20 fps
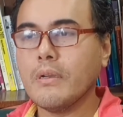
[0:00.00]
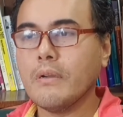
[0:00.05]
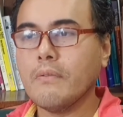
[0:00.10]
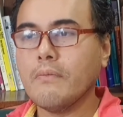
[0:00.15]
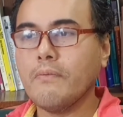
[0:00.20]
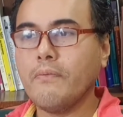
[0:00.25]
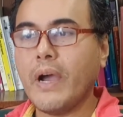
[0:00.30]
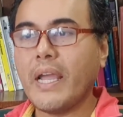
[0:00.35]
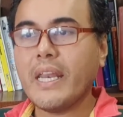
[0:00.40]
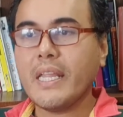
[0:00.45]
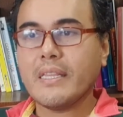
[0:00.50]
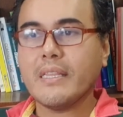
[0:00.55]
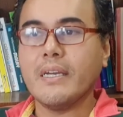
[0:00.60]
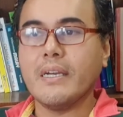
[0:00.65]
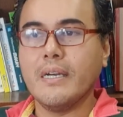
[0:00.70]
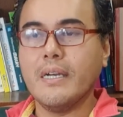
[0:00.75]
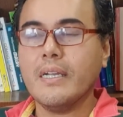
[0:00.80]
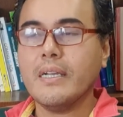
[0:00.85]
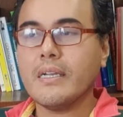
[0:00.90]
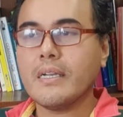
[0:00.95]

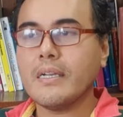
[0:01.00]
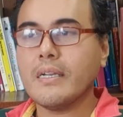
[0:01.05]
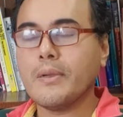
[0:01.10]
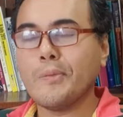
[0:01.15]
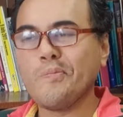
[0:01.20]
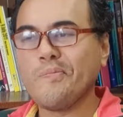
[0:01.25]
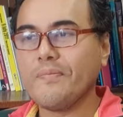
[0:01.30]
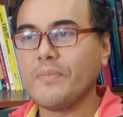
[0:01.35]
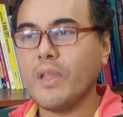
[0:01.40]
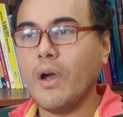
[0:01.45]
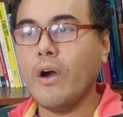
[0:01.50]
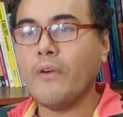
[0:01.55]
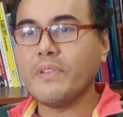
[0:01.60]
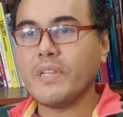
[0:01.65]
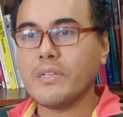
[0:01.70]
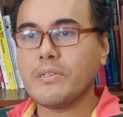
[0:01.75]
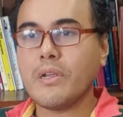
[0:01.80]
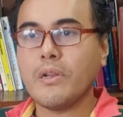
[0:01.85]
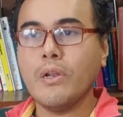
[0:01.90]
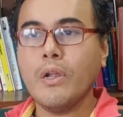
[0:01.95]
violator of
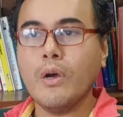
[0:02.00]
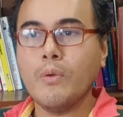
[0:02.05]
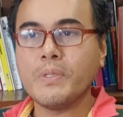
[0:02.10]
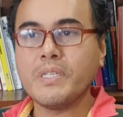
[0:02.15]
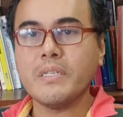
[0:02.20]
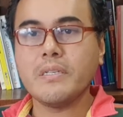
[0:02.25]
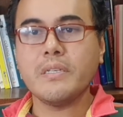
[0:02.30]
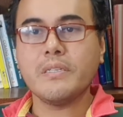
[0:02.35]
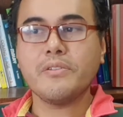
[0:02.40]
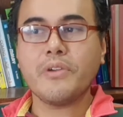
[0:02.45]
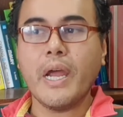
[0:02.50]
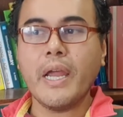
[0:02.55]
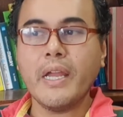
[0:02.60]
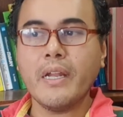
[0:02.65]
international law, which is Israel,